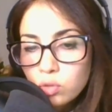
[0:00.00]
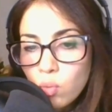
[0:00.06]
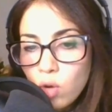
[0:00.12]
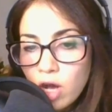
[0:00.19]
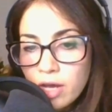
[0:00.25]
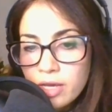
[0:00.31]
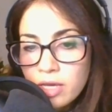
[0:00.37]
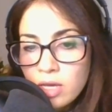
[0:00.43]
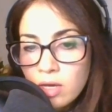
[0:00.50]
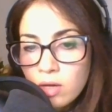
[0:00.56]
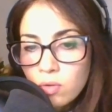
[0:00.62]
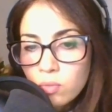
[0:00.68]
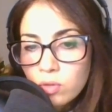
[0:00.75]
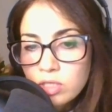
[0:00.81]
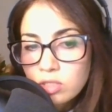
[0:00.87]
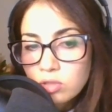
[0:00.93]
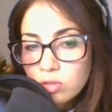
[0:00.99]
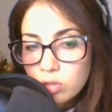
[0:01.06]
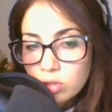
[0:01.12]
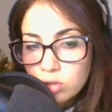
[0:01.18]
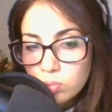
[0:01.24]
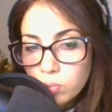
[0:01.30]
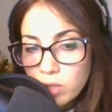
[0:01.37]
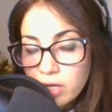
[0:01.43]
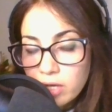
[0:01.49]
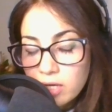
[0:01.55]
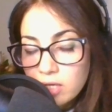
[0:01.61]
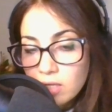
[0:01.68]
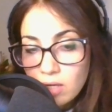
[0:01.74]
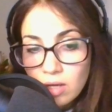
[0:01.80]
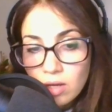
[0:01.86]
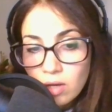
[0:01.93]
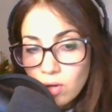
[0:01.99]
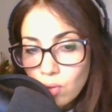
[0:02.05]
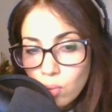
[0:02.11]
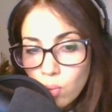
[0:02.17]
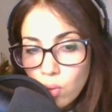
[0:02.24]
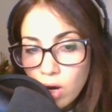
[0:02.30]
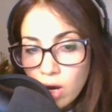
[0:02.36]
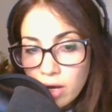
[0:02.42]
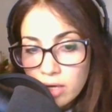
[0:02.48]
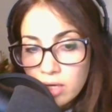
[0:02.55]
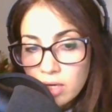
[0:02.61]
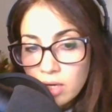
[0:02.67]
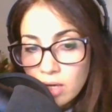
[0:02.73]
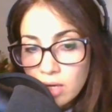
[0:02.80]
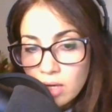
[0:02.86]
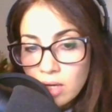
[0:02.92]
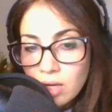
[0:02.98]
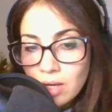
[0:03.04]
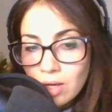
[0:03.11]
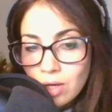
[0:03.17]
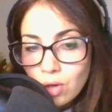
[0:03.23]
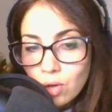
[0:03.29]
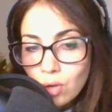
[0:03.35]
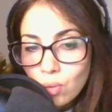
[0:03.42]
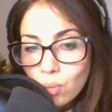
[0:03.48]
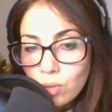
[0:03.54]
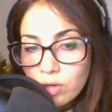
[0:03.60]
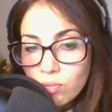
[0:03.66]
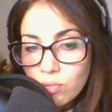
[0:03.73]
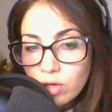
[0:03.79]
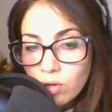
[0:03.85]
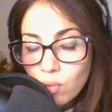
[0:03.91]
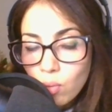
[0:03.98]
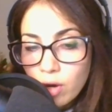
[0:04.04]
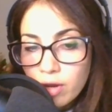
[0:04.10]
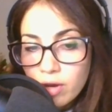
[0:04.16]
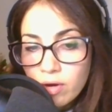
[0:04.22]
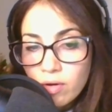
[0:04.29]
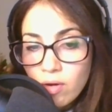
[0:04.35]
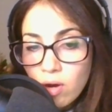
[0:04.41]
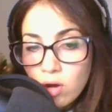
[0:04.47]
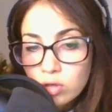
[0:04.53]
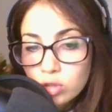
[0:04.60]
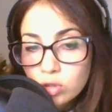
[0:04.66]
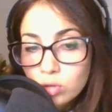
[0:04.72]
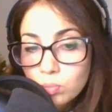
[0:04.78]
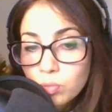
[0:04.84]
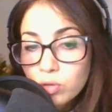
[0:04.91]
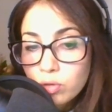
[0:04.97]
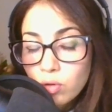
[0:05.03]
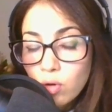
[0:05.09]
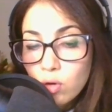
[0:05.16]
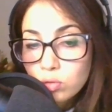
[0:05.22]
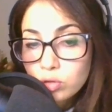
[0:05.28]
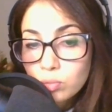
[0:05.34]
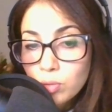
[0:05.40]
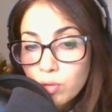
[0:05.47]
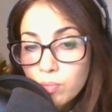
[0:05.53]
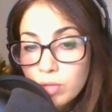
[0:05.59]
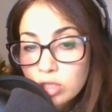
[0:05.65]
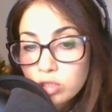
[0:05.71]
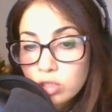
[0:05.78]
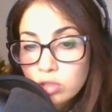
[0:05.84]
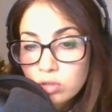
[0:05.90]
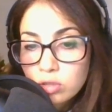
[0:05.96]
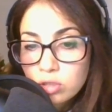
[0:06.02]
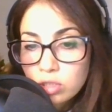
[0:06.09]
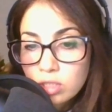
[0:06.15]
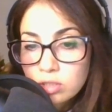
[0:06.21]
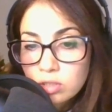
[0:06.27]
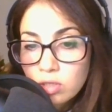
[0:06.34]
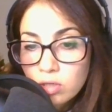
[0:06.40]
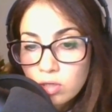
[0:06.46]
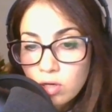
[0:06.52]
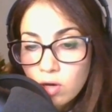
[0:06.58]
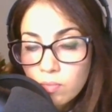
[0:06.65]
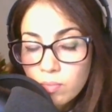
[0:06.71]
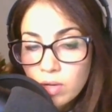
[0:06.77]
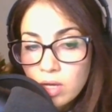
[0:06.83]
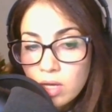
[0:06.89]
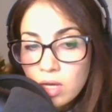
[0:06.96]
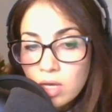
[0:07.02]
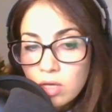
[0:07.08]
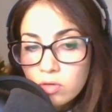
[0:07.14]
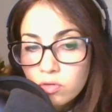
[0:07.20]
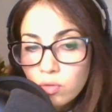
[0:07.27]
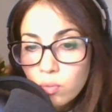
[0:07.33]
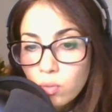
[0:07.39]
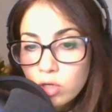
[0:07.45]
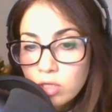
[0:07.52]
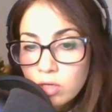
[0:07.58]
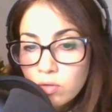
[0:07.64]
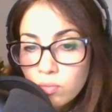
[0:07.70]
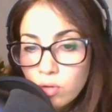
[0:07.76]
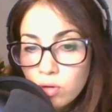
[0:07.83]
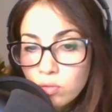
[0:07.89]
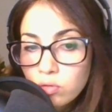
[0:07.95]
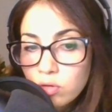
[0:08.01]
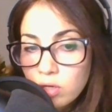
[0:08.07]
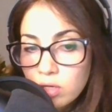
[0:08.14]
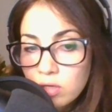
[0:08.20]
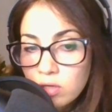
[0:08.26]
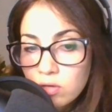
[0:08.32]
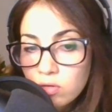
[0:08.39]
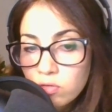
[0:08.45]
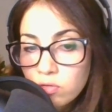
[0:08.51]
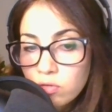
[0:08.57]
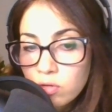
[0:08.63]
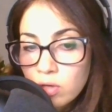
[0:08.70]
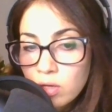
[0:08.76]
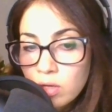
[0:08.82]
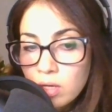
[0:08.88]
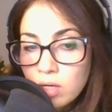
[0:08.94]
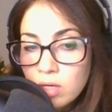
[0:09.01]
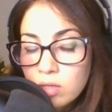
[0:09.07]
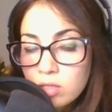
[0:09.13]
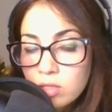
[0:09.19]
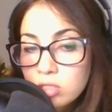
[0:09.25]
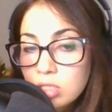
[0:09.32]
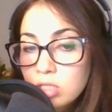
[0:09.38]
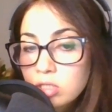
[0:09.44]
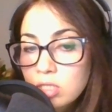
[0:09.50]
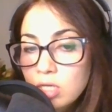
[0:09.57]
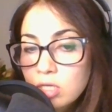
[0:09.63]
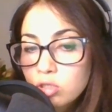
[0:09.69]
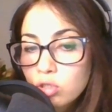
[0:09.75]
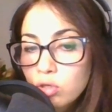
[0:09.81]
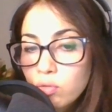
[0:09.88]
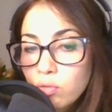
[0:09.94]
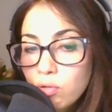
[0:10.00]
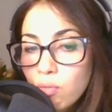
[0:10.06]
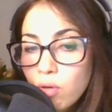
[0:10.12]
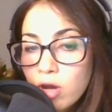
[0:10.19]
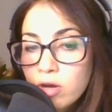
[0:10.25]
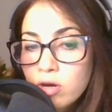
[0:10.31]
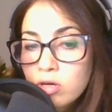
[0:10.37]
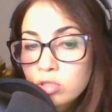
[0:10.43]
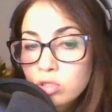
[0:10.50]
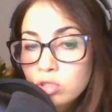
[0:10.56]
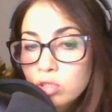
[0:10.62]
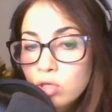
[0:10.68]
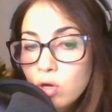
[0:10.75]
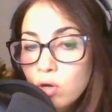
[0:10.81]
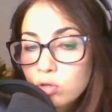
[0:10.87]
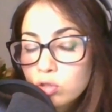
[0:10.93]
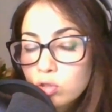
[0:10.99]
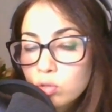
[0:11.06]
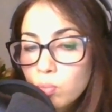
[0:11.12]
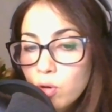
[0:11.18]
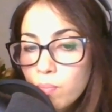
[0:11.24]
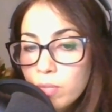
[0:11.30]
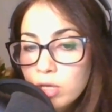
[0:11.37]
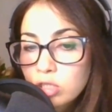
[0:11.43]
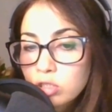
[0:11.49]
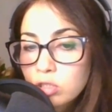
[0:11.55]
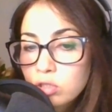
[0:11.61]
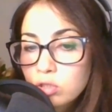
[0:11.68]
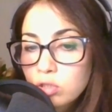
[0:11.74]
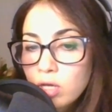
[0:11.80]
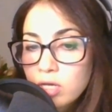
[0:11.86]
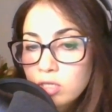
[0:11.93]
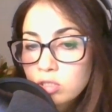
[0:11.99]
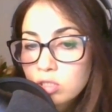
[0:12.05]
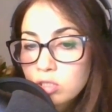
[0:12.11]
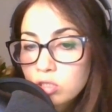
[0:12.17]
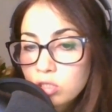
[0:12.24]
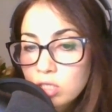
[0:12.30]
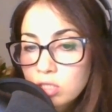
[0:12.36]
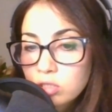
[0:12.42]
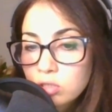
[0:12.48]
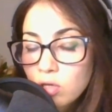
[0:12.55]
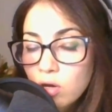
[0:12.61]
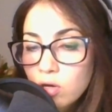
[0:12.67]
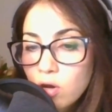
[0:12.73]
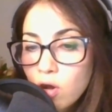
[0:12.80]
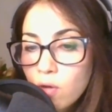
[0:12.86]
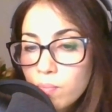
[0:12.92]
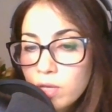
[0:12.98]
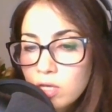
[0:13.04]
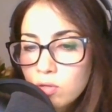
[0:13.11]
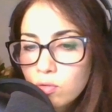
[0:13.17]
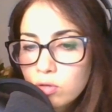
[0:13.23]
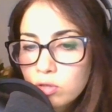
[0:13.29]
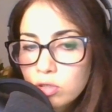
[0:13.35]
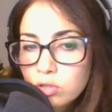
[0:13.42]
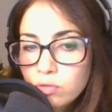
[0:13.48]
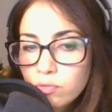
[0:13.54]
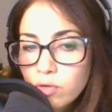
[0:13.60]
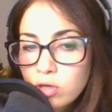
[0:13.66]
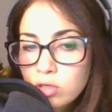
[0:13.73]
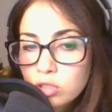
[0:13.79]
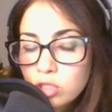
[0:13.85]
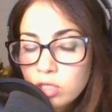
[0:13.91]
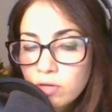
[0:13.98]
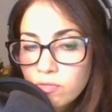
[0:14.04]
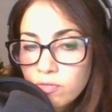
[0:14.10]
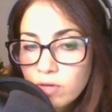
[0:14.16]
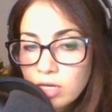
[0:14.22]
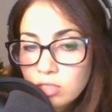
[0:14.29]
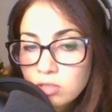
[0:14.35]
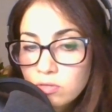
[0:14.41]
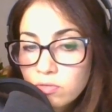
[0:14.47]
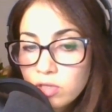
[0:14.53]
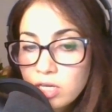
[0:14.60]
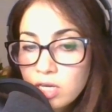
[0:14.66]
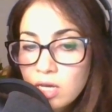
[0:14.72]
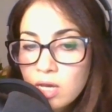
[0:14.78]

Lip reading: why we need to explain why we require host permission to chess.com. So what I wrote is, this extension requires host permissions to access chess.com in order to function effectively.